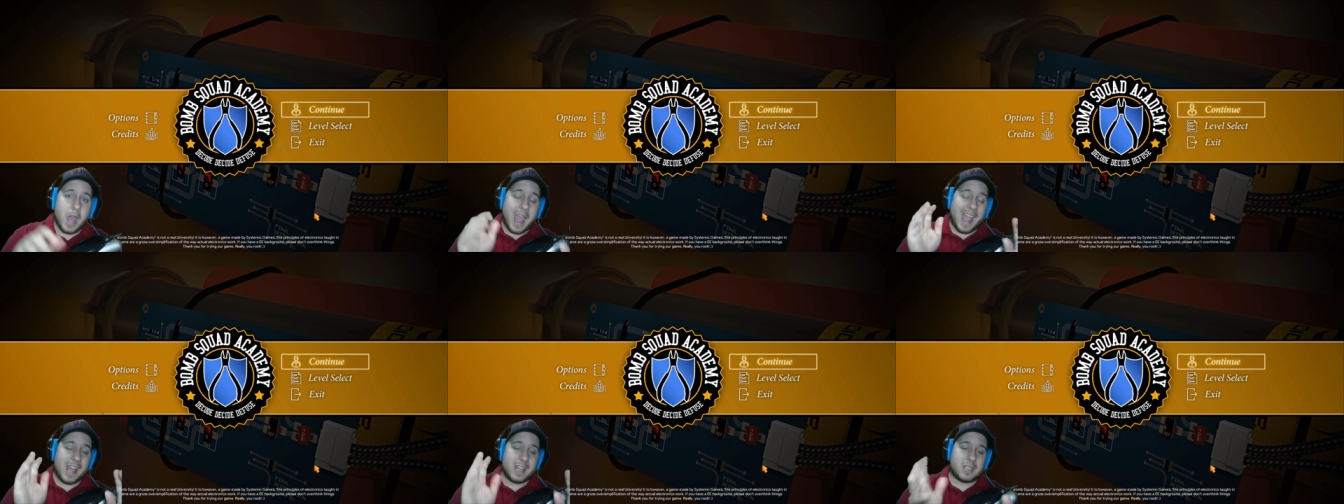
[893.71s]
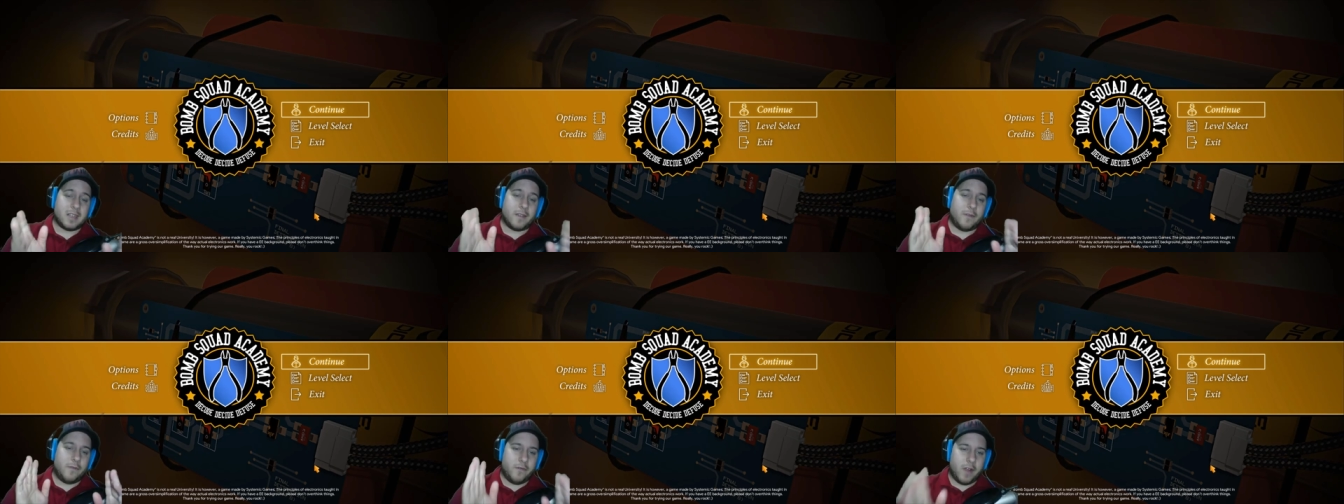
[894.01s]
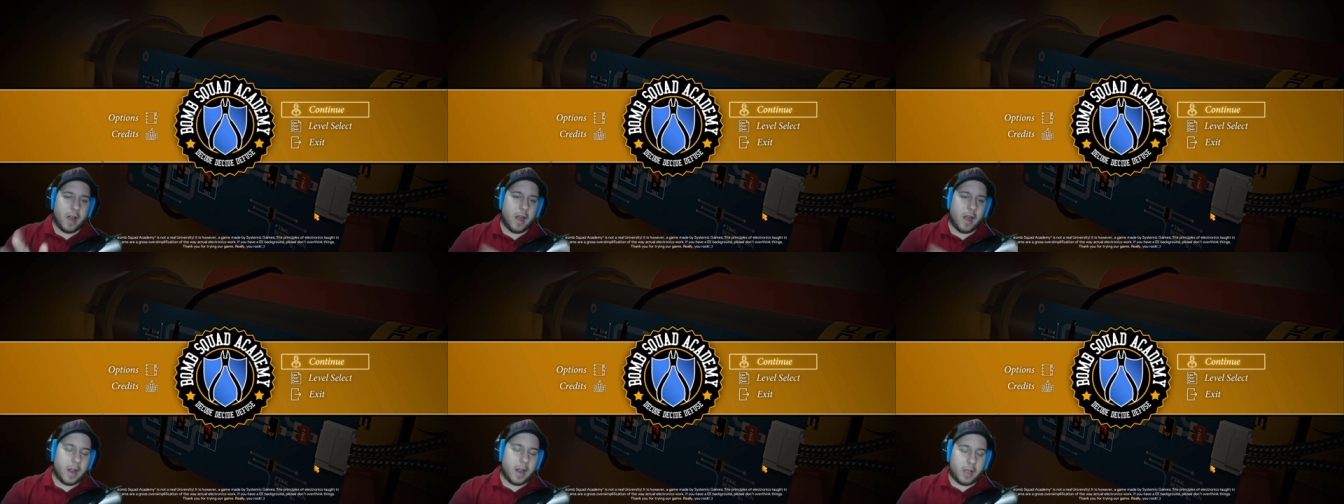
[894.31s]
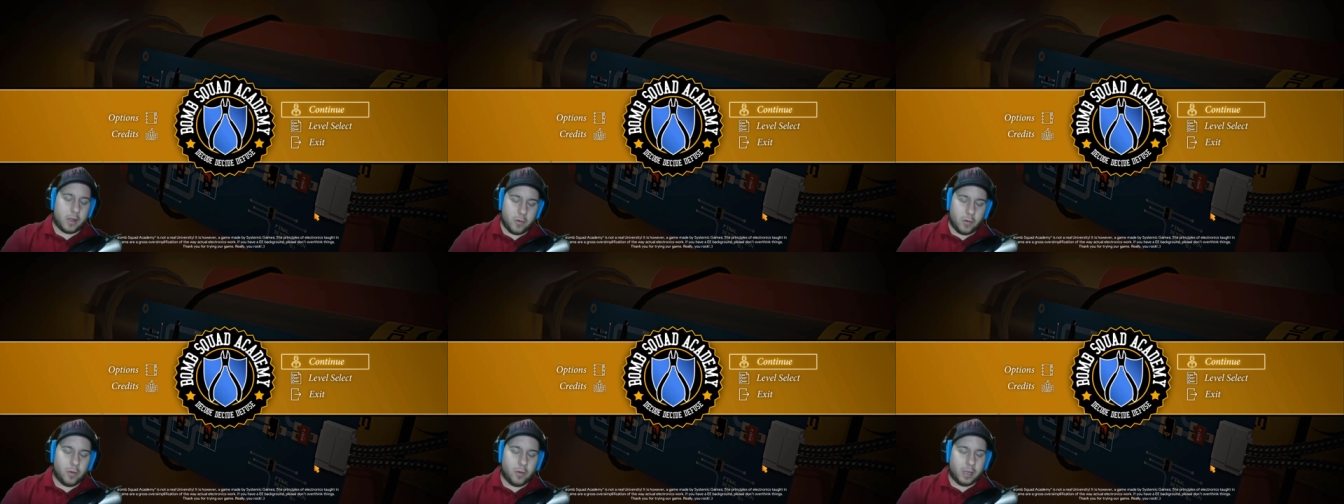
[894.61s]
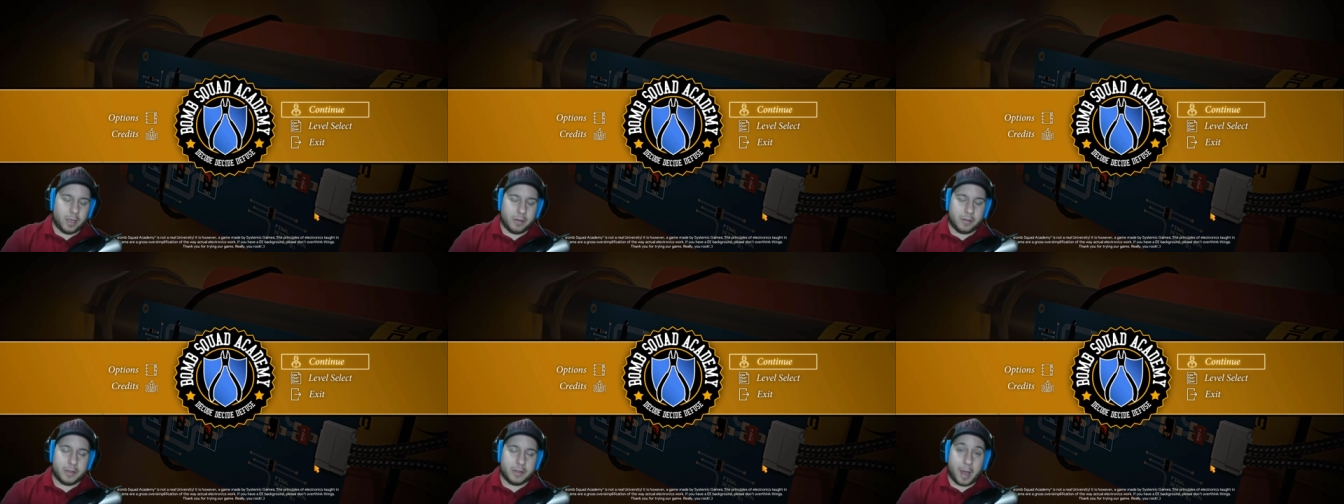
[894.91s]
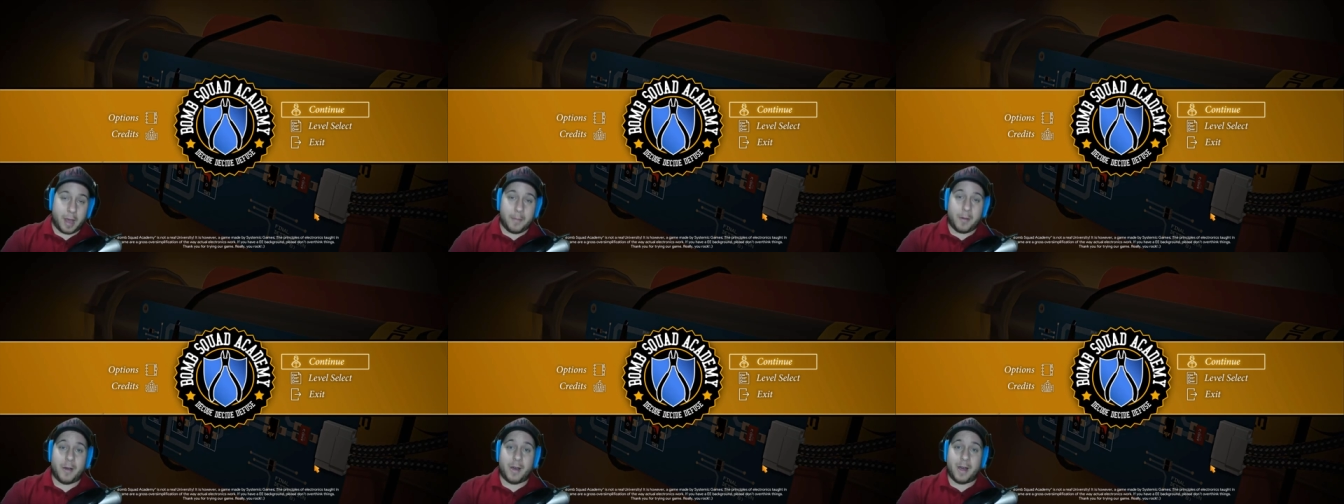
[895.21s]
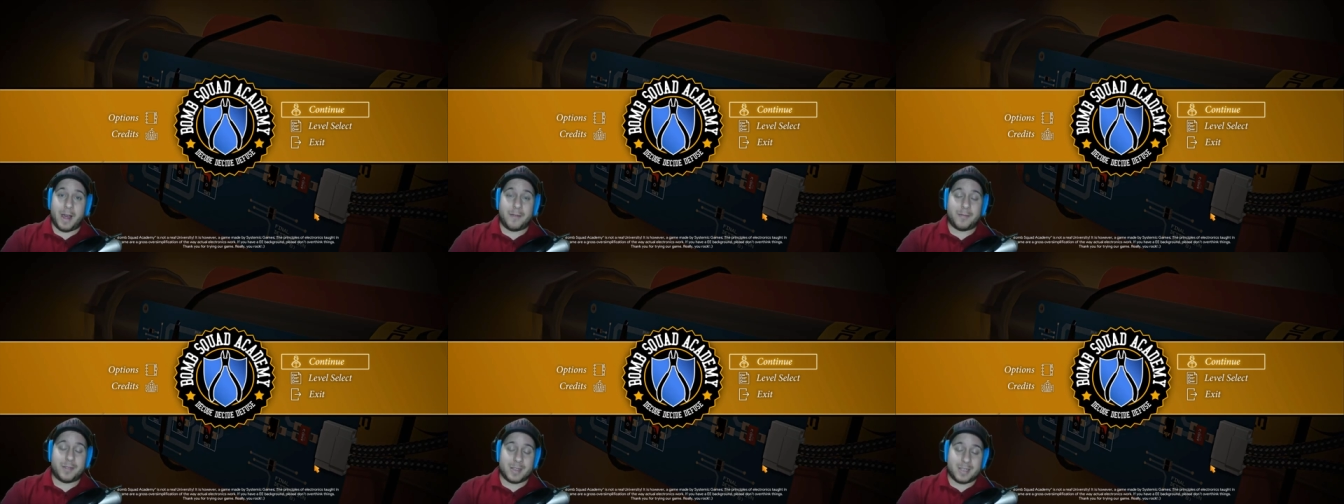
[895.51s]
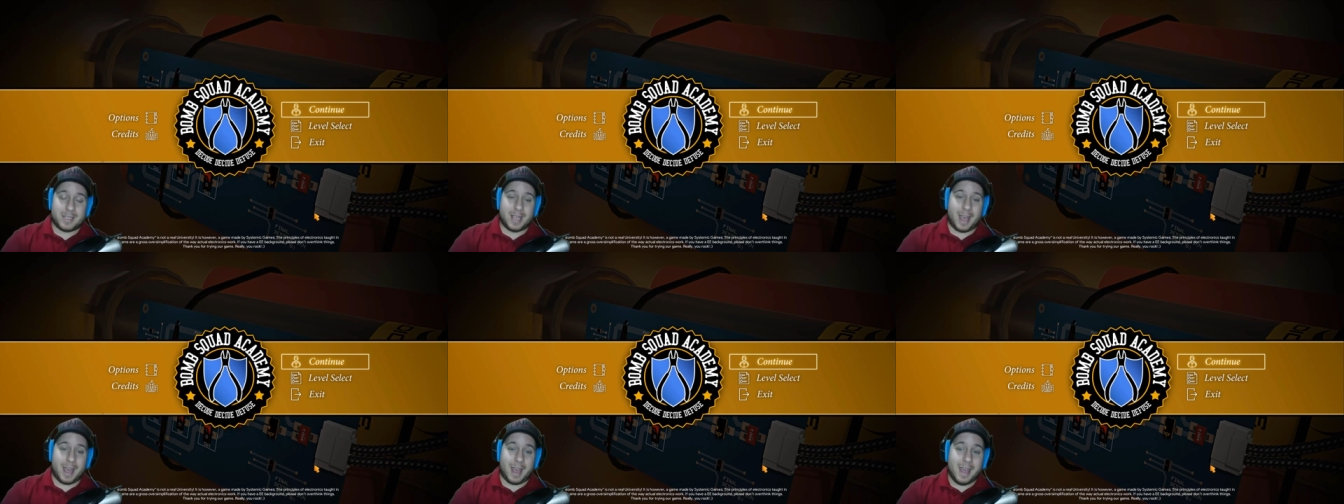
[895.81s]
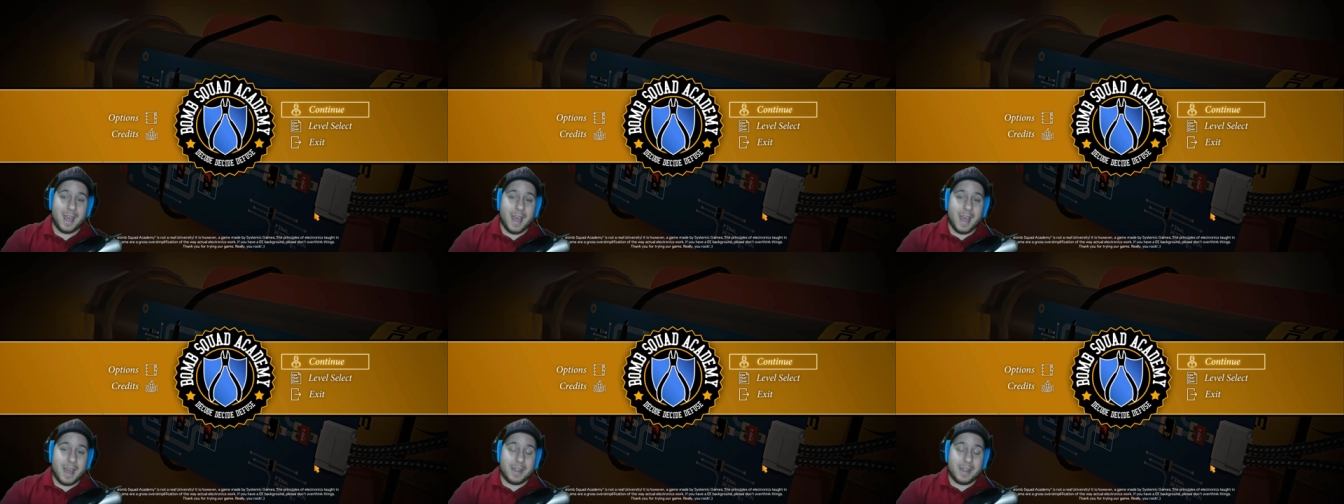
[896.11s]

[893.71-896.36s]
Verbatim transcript: It's a very cool little demo, I have to say.